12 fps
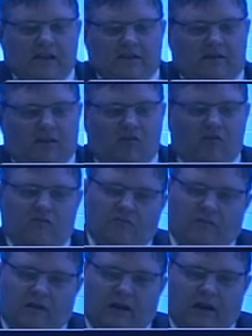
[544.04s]

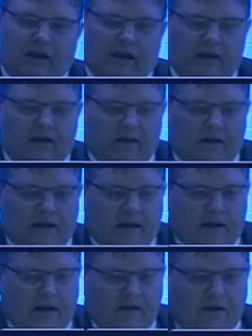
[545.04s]
So
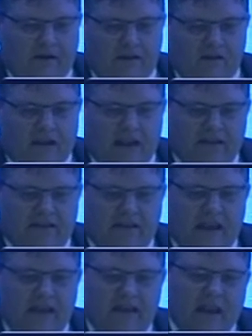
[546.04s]
you can
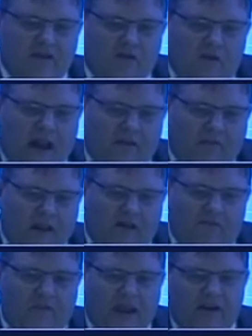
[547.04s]
say you have a
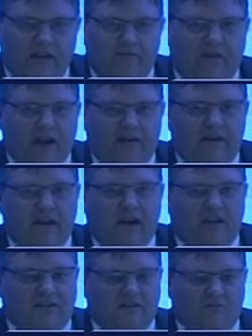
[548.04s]
very, very
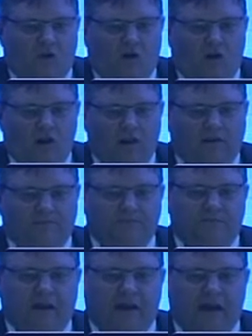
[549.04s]
small
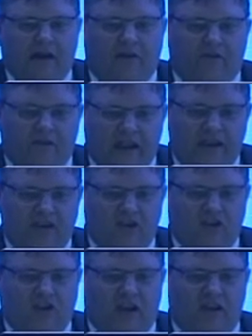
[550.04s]

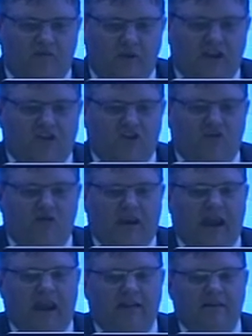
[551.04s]
range in which you
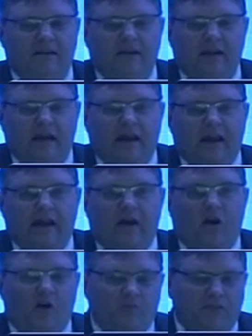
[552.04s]
can
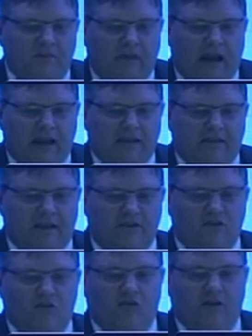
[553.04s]
optimize
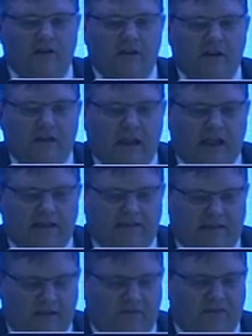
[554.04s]
your
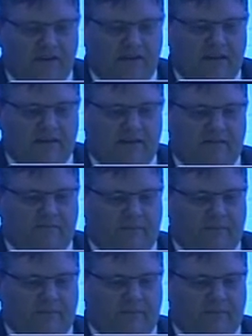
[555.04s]
stiffnesses.